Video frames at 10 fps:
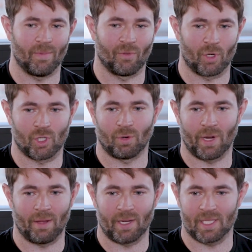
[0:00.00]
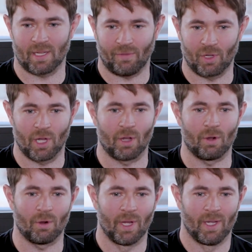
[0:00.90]
virtual reality stuff
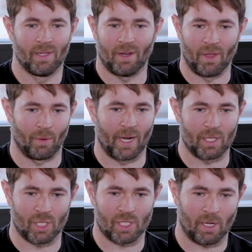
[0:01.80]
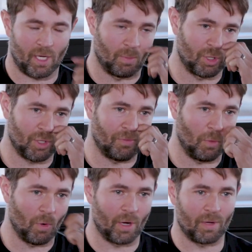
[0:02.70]
go. Another one I just saw a commercial
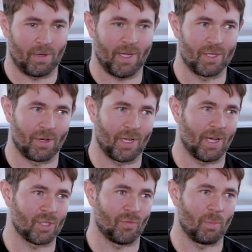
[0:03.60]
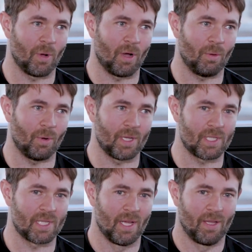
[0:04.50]
for during college football
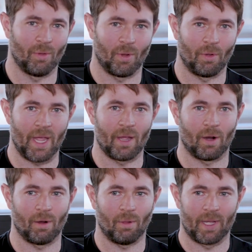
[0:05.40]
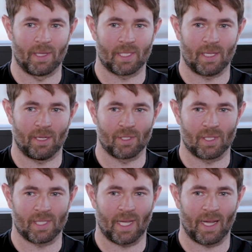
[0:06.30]
was the little AR lens that
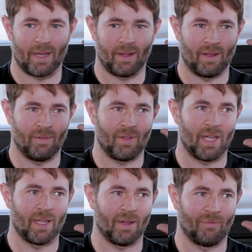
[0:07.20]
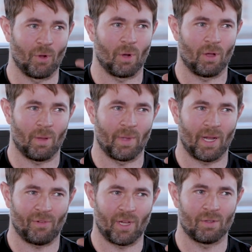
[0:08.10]
goes inside of a football
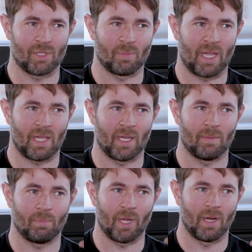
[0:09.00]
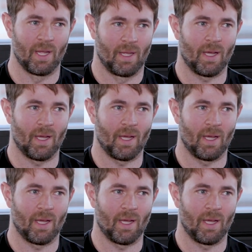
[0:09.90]
helmet. I forget who's making it, but